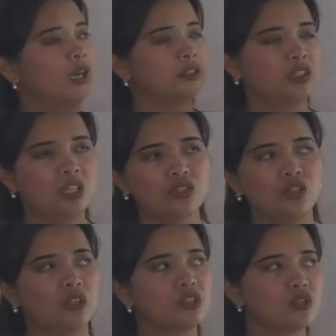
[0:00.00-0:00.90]
the
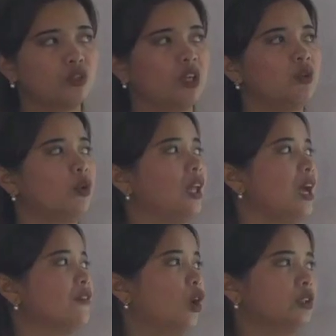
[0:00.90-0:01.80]
teacher and the student will
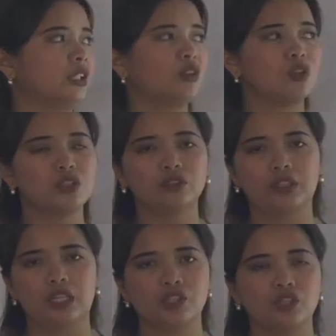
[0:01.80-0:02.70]
have online
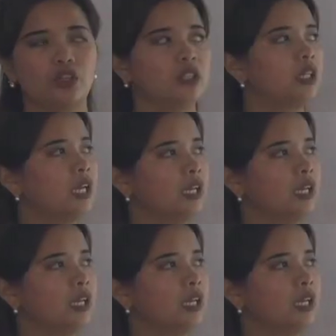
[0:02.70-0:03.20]
consultation